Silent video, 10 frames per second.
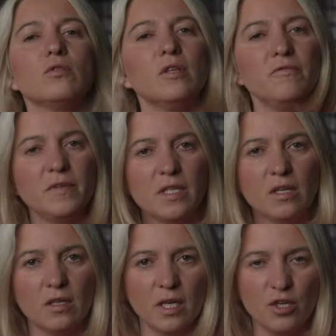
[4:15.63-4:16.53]
and
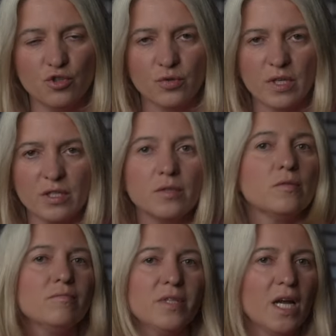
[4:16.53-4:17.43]
physical injuries.
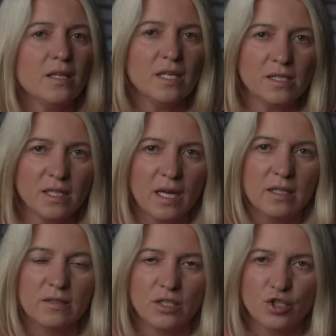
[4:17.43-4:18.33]
That is
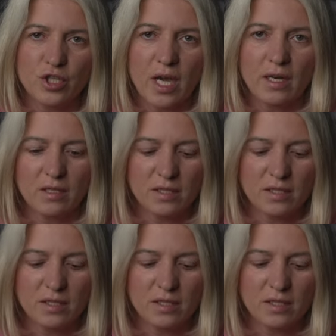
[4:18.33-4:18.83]
not this channel,